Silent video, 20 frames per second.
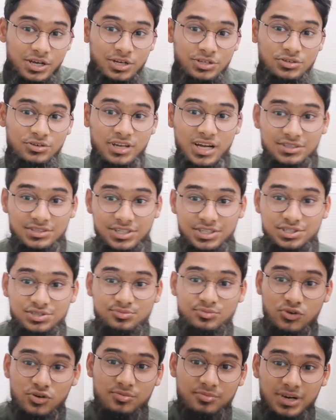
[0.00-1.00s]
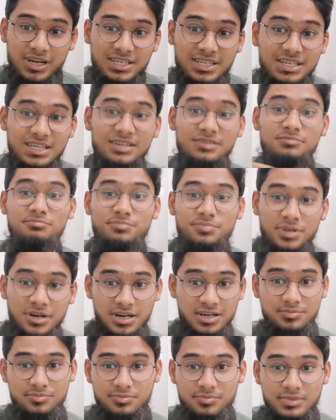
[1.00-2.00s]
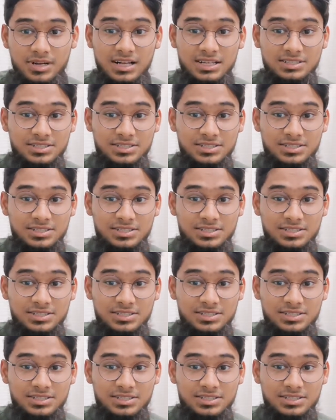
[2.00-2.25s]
So now there's more money per